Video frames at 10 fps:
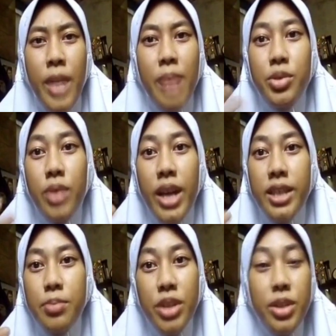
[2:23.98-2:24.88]

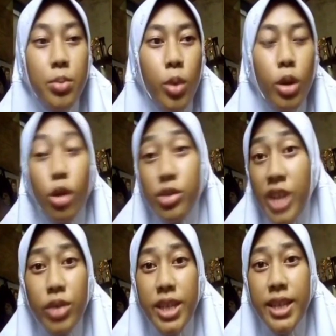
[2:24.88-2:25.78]
abstract principle or
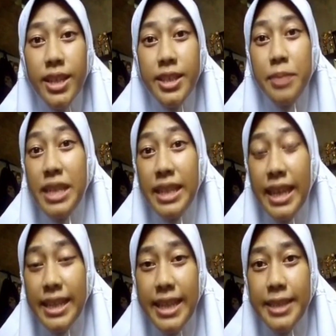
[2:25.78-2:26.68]
theory or something
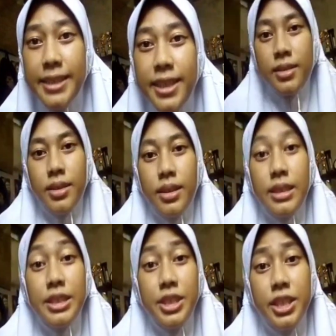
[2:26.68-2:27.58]
like that.
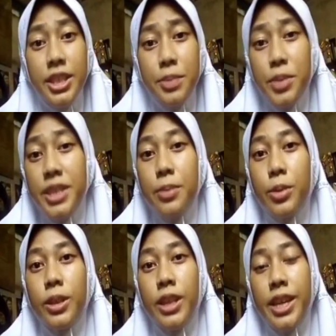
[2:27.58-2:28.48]
The third
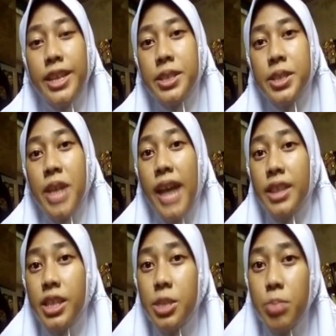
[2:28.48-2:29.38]
principle is the
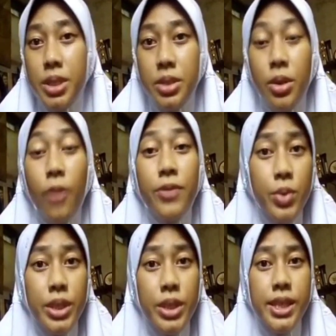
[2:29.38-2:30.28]
anticipation of
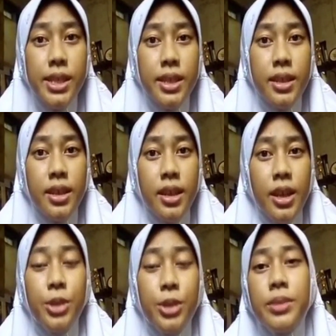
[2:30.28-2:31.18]
reward.
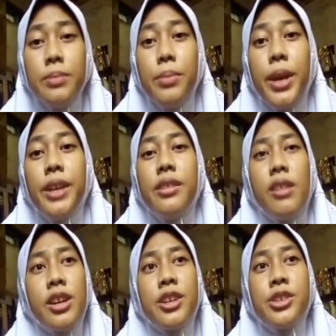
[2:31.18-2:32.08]
Human beings
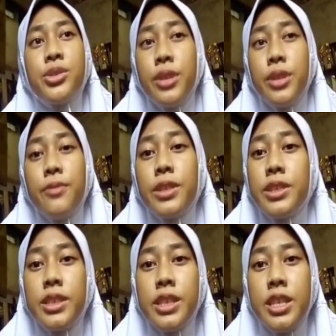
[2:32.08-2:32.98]
are
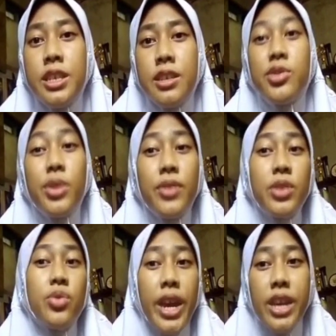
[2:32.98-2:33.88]
universally
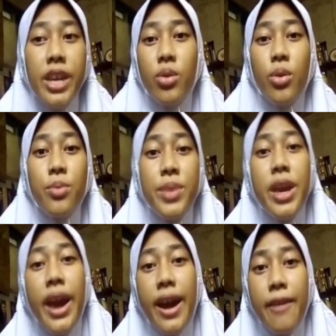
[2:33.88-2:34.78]
driven to act or
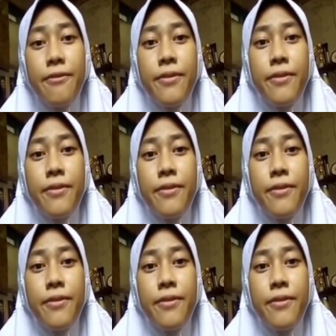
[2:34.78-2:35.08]
behave